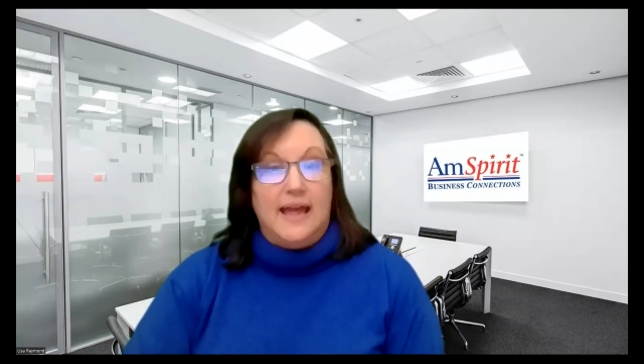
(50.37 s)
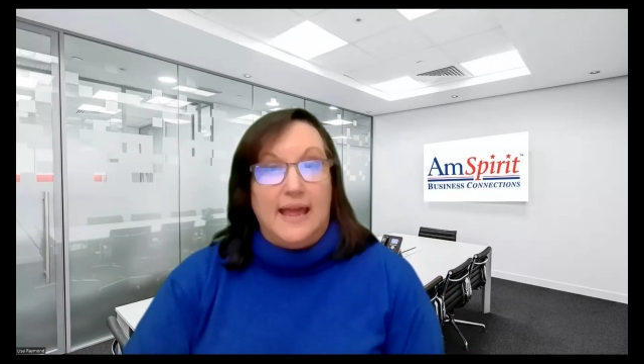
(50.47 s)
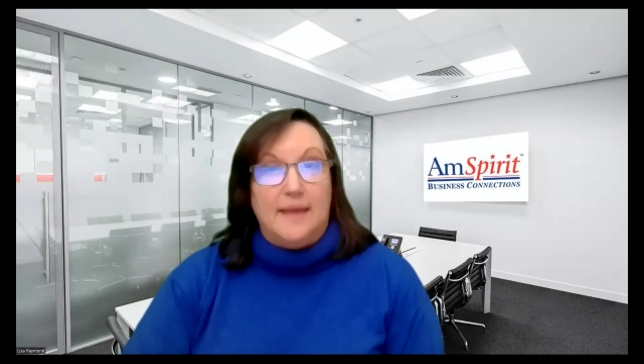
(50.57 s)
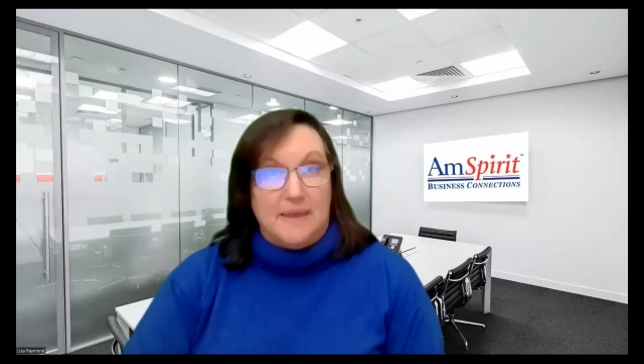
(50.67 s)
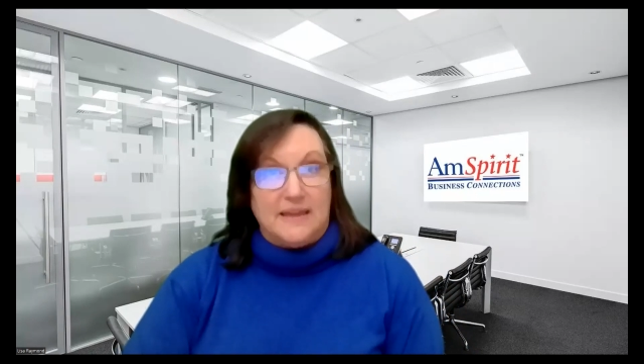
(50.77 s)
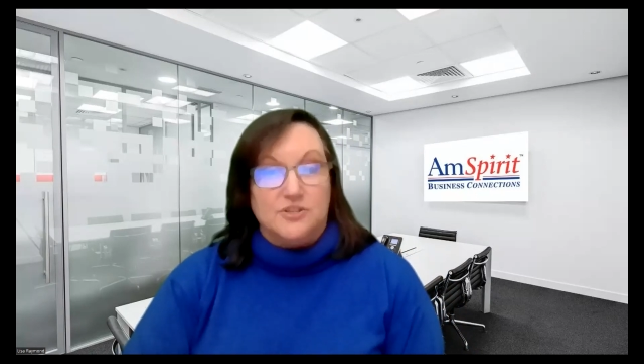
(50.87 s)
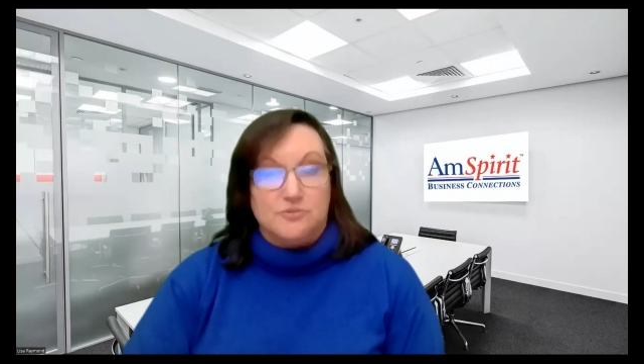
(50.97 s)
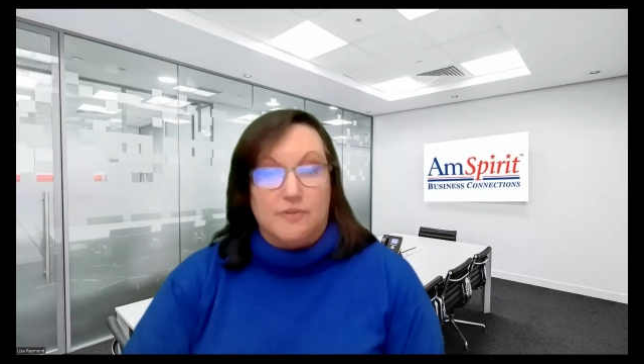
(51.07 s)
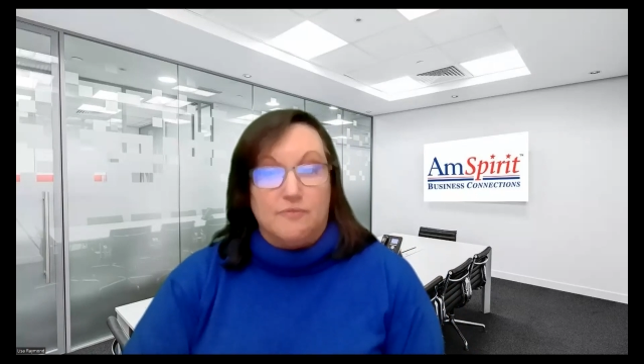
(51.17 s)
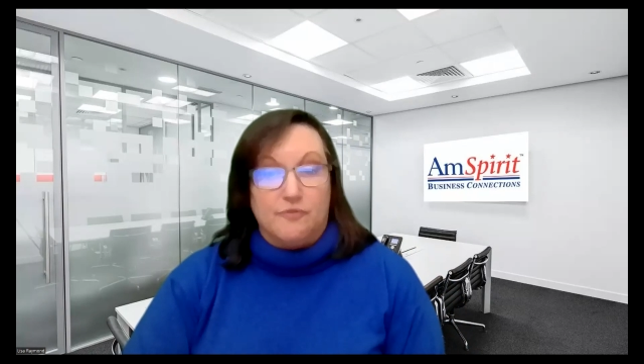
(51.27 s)
and make a
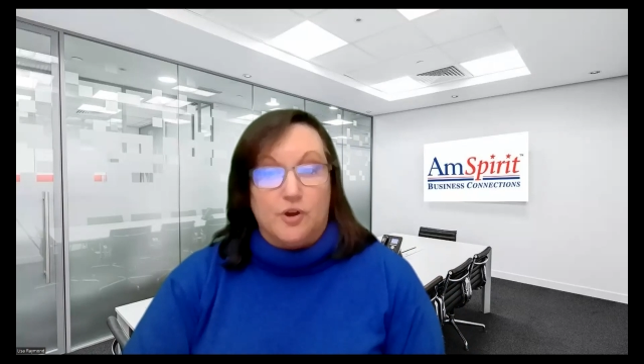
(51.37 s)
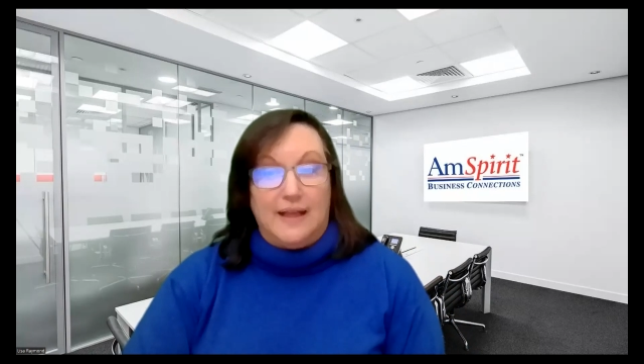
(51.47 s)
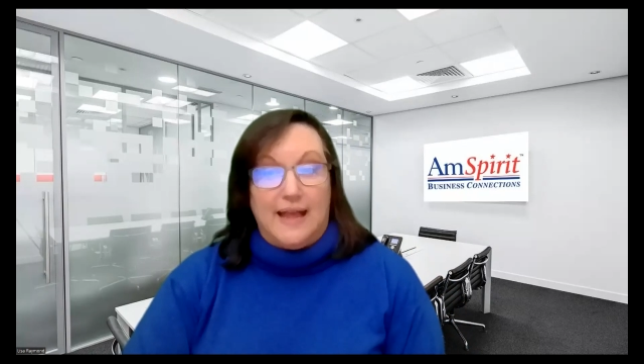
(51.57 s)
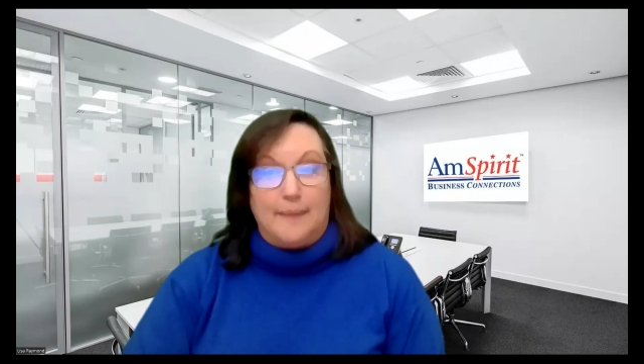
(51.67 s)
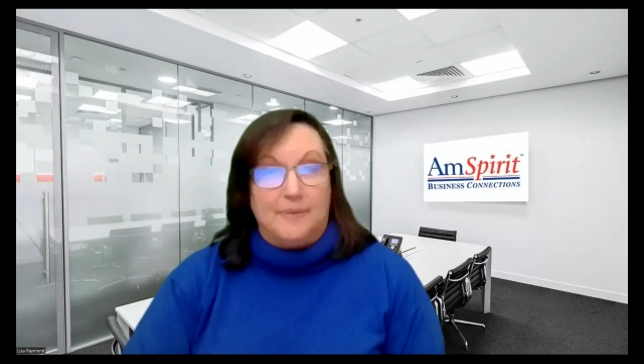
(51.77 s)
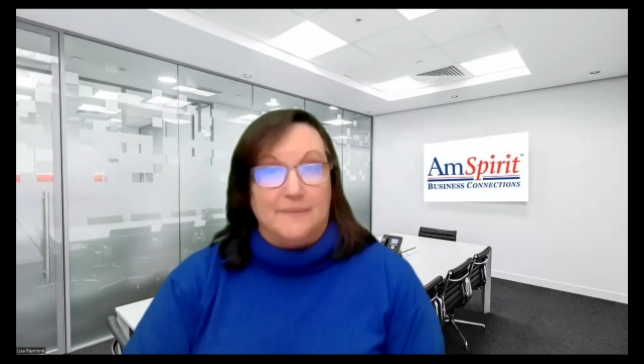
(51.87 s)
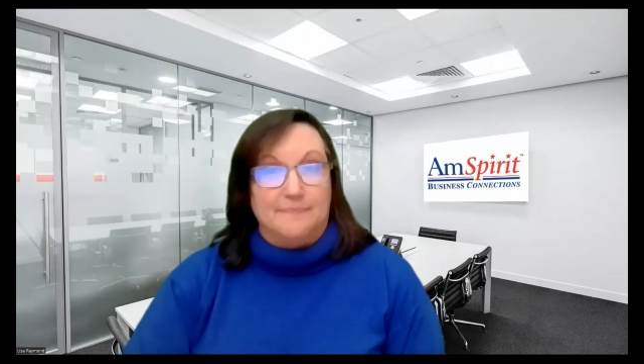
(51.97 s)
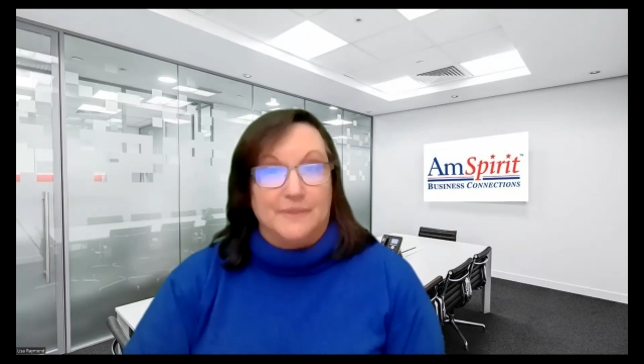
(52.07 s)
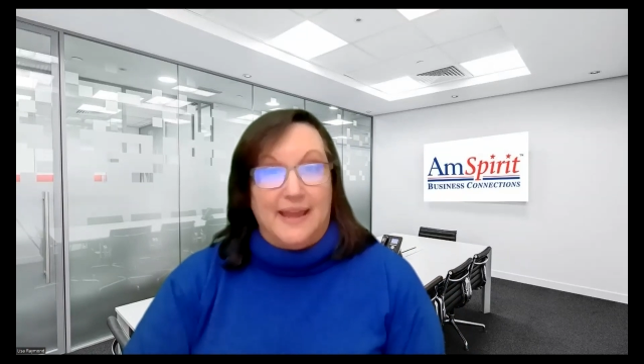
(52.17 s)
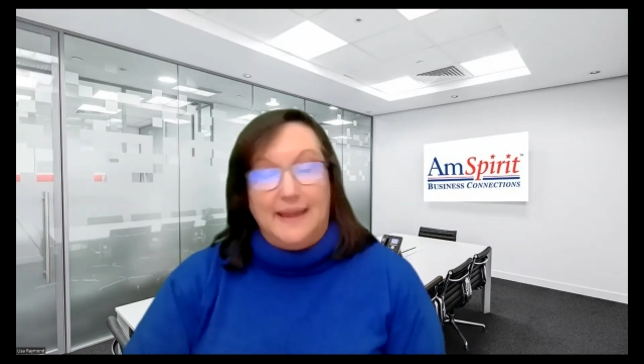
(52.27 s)
referral happen.
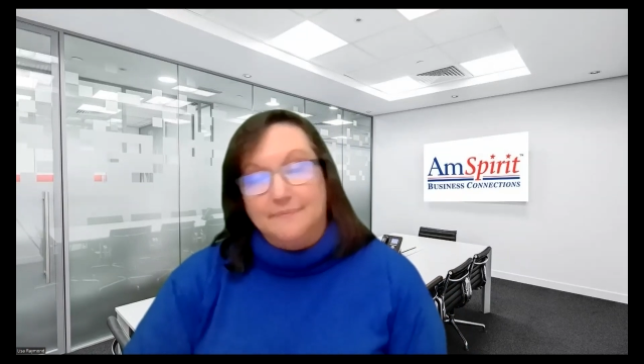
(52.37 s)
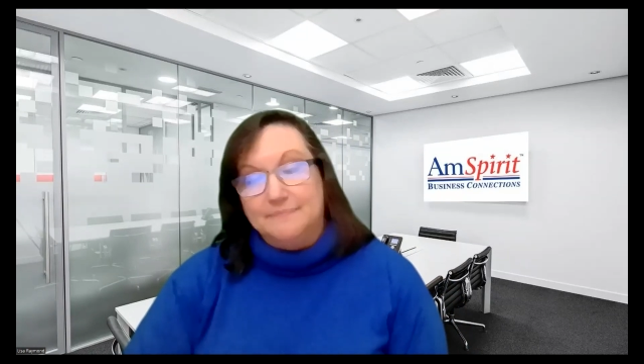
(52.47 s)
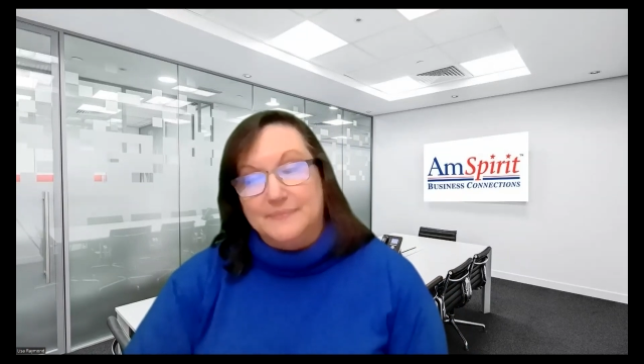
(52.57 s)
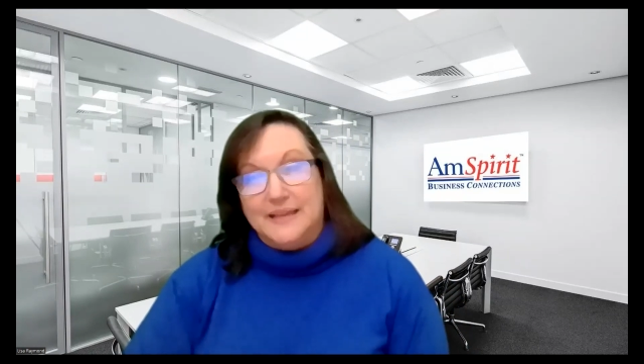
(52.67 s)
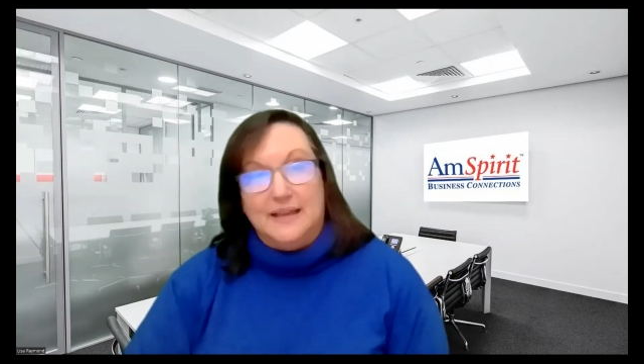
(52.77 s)
Okay.